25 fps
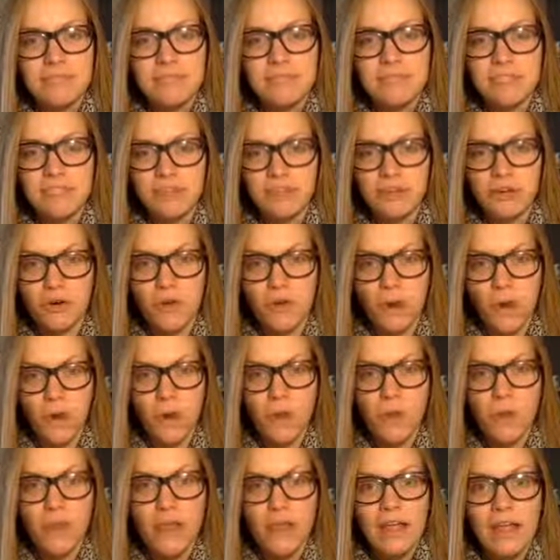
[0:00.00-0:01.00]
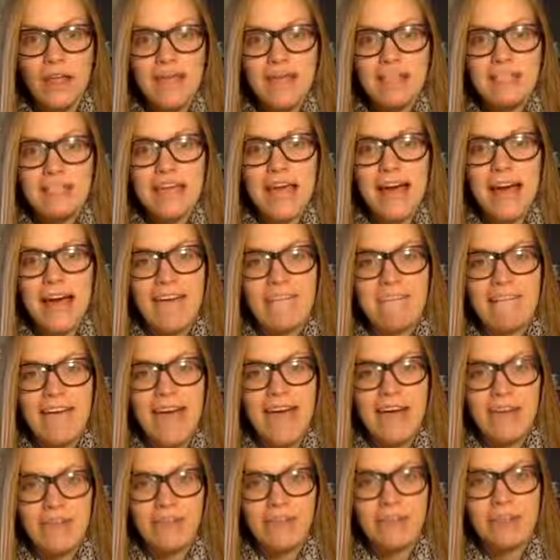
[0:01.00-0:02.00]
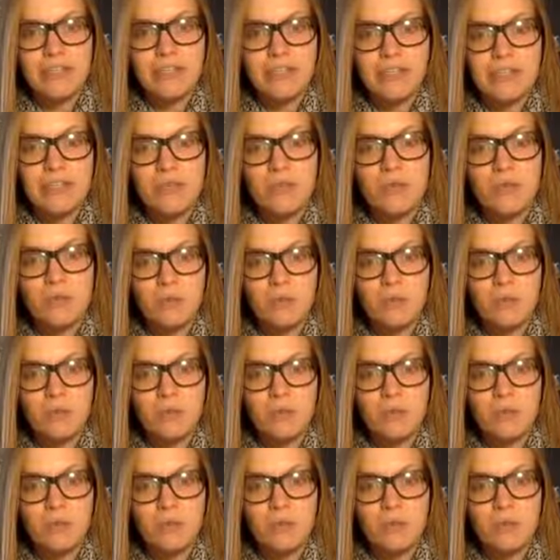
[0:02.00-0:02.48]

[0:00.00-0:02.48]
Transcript: Is your goal to have every single